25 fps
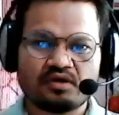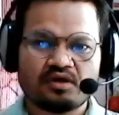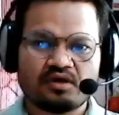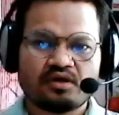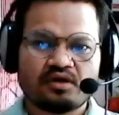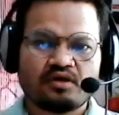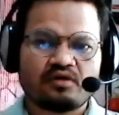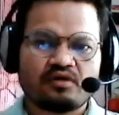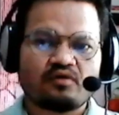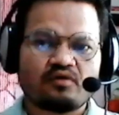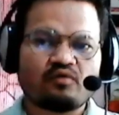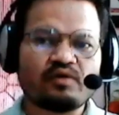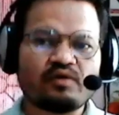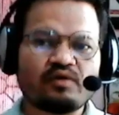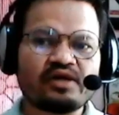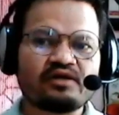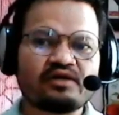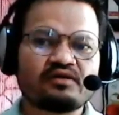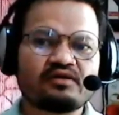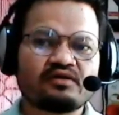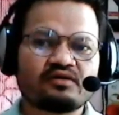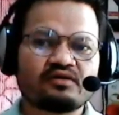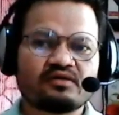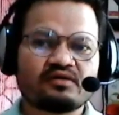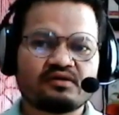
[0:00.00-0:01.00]
Well,
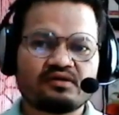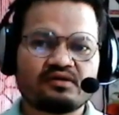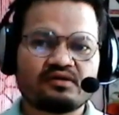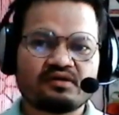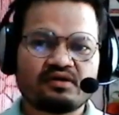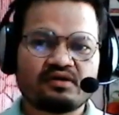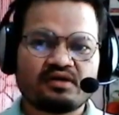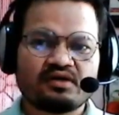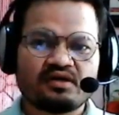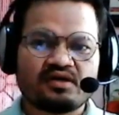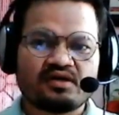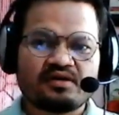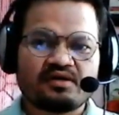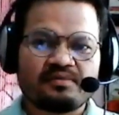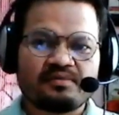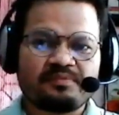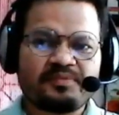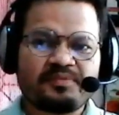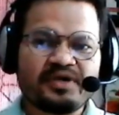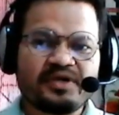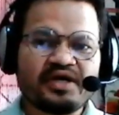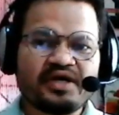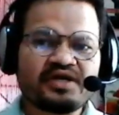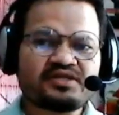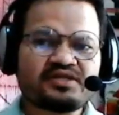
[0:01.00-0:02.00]

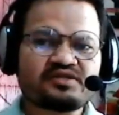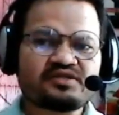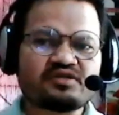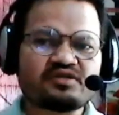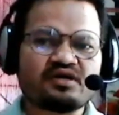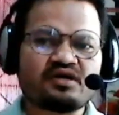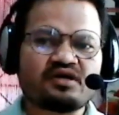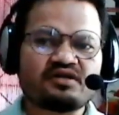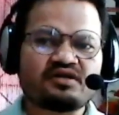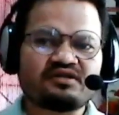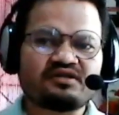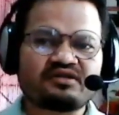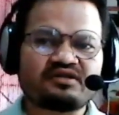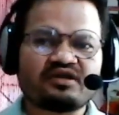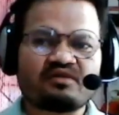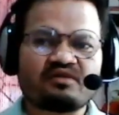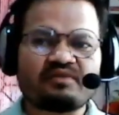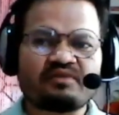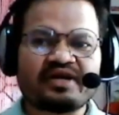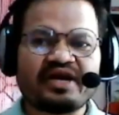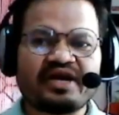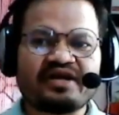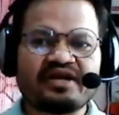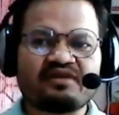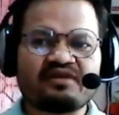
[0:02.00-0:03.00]
based on
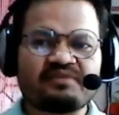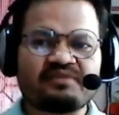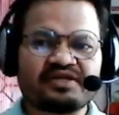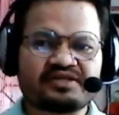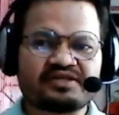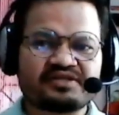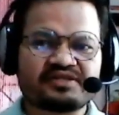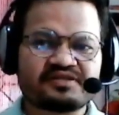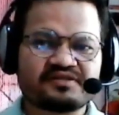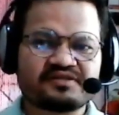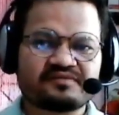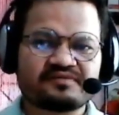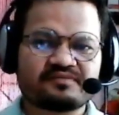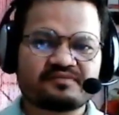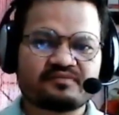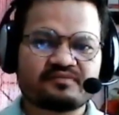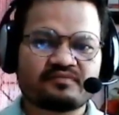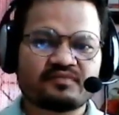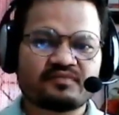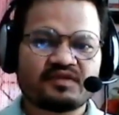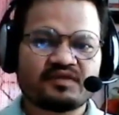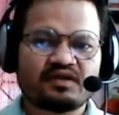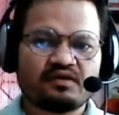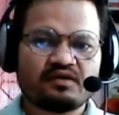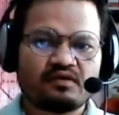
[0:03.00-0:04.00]
thermodynamics,
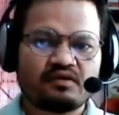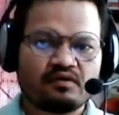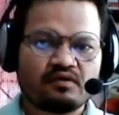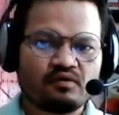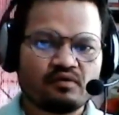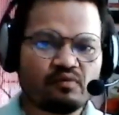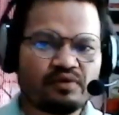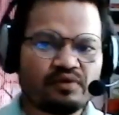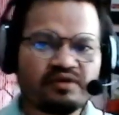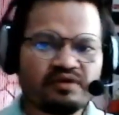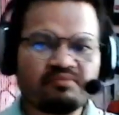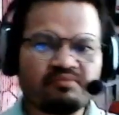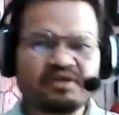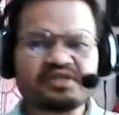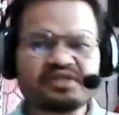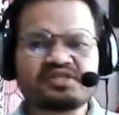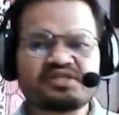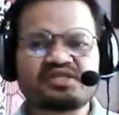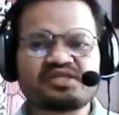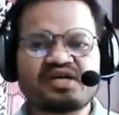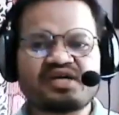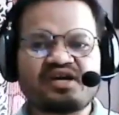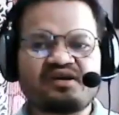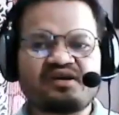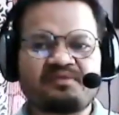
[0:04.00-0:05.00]
we must
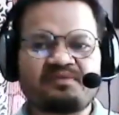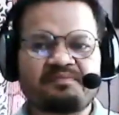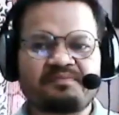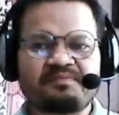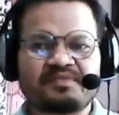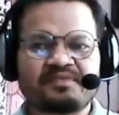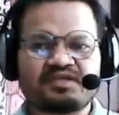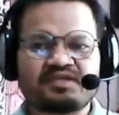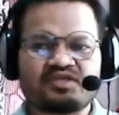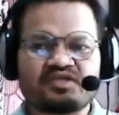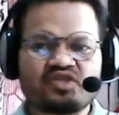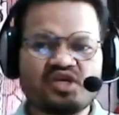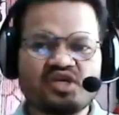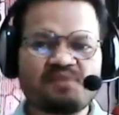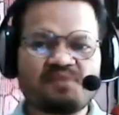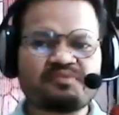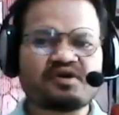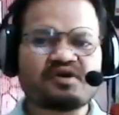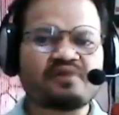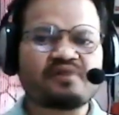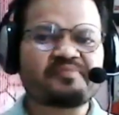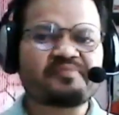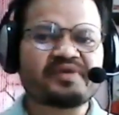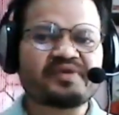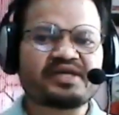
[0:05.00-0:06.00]
have deep
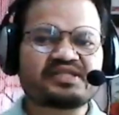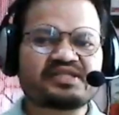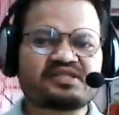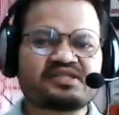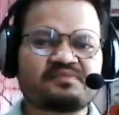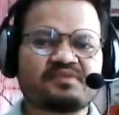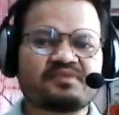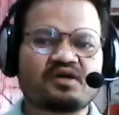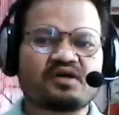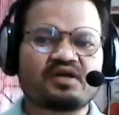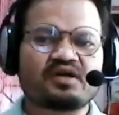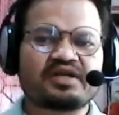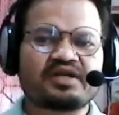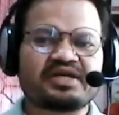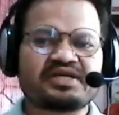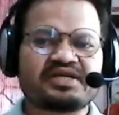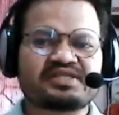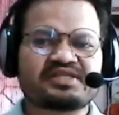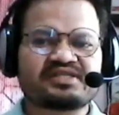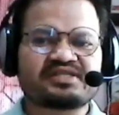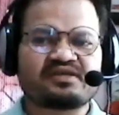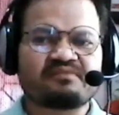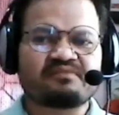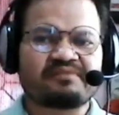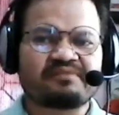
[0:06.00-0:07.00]
comprehensive knowledge
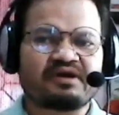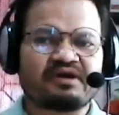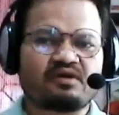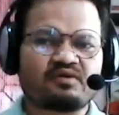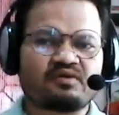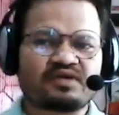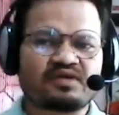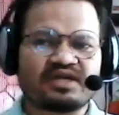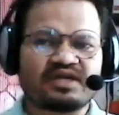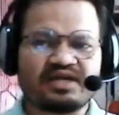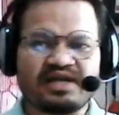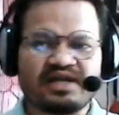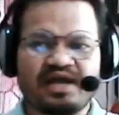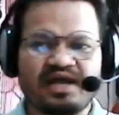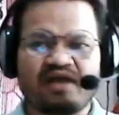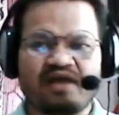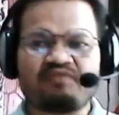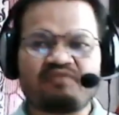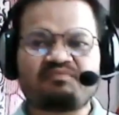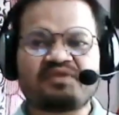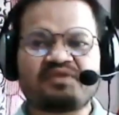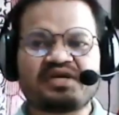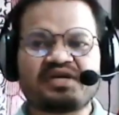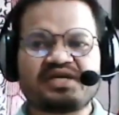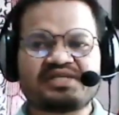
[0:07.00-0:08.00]
about land
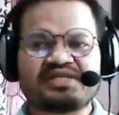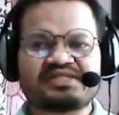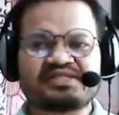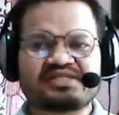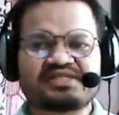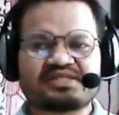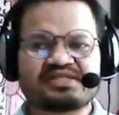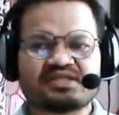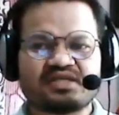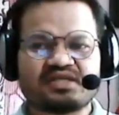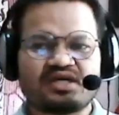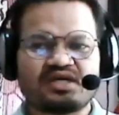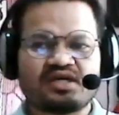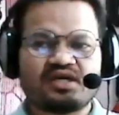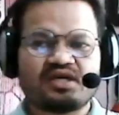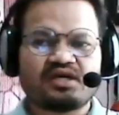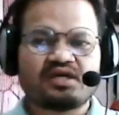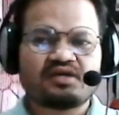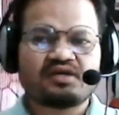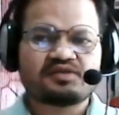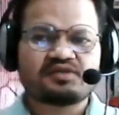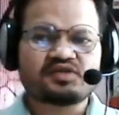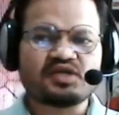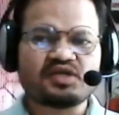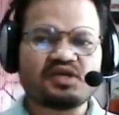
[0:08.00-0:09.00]
breeze,
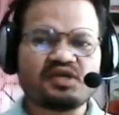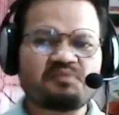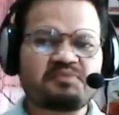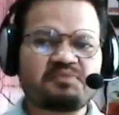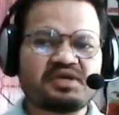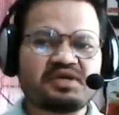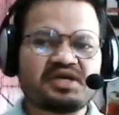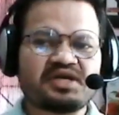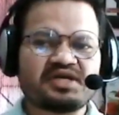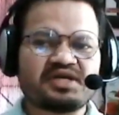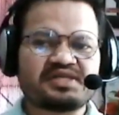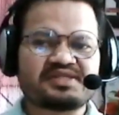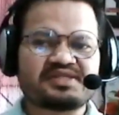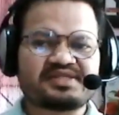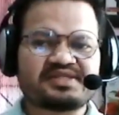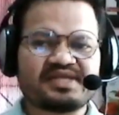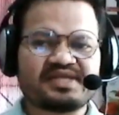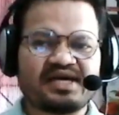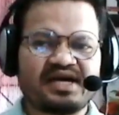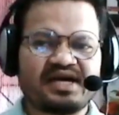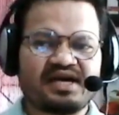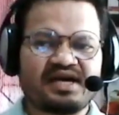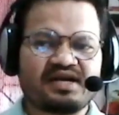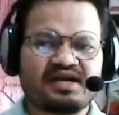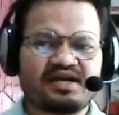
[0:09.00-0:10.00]
sea breeze
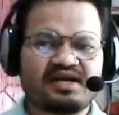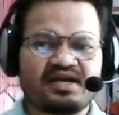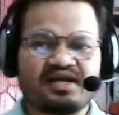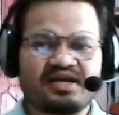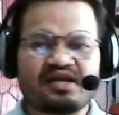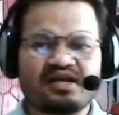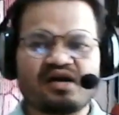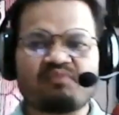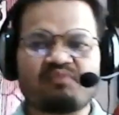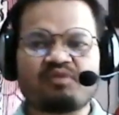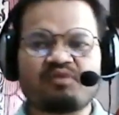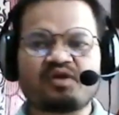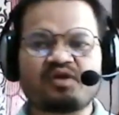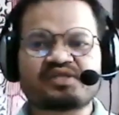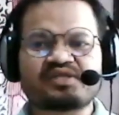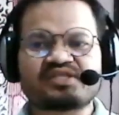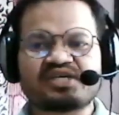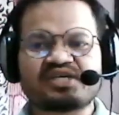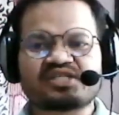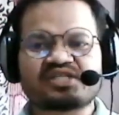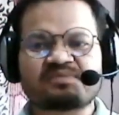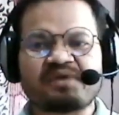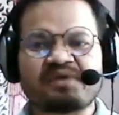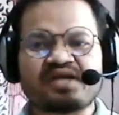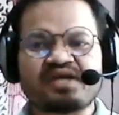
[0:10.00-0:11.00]
and anomalous
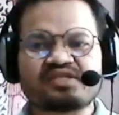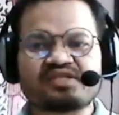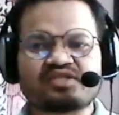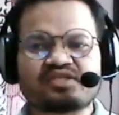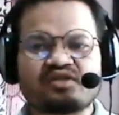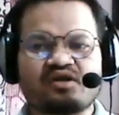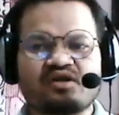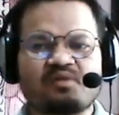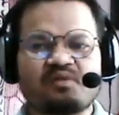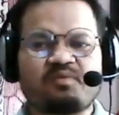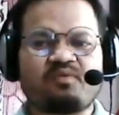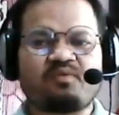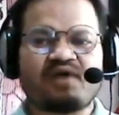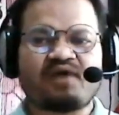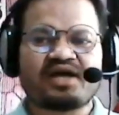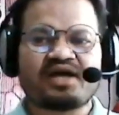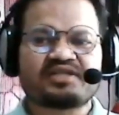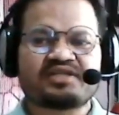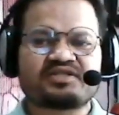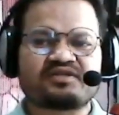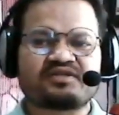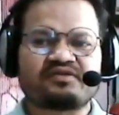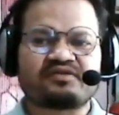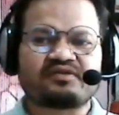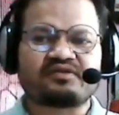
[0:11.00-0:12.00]
expansion of
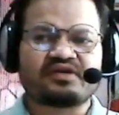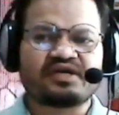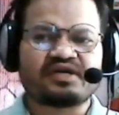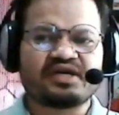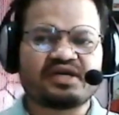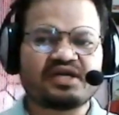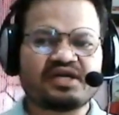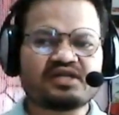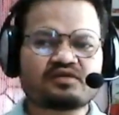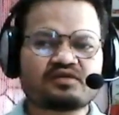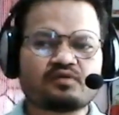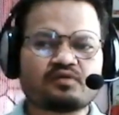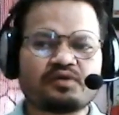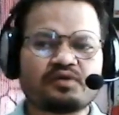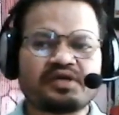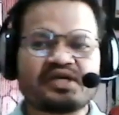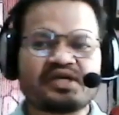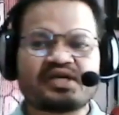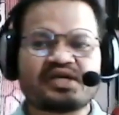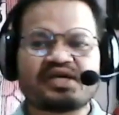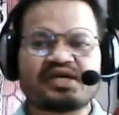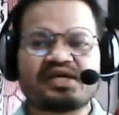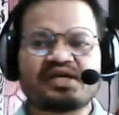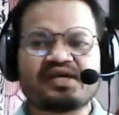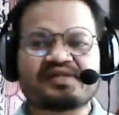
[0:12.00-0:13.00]
water,
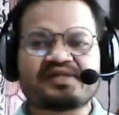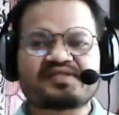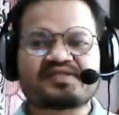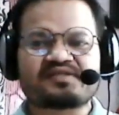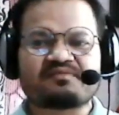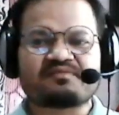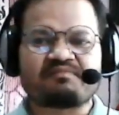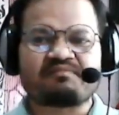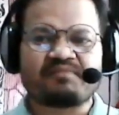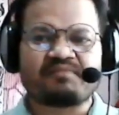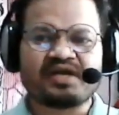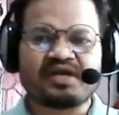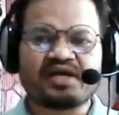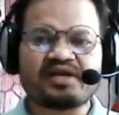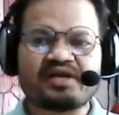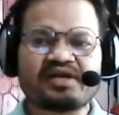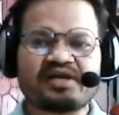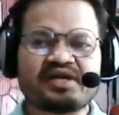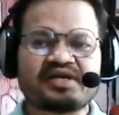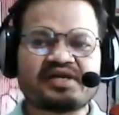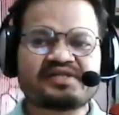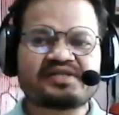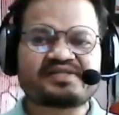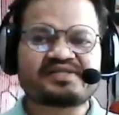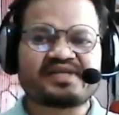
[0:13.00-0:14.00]
including its
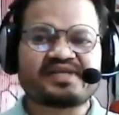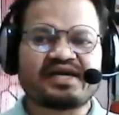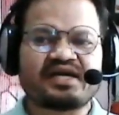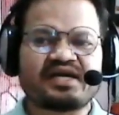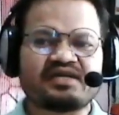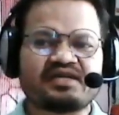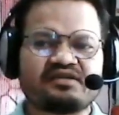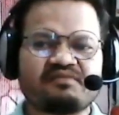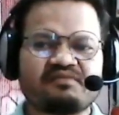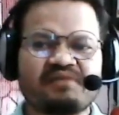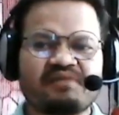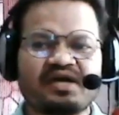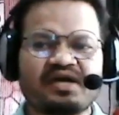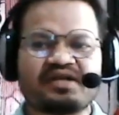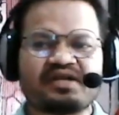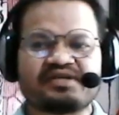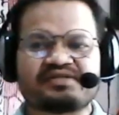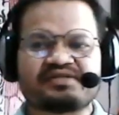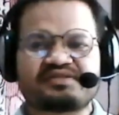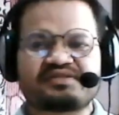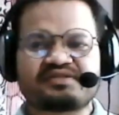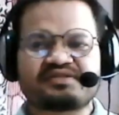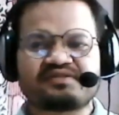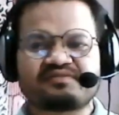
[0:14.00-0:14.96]
merits and demerits.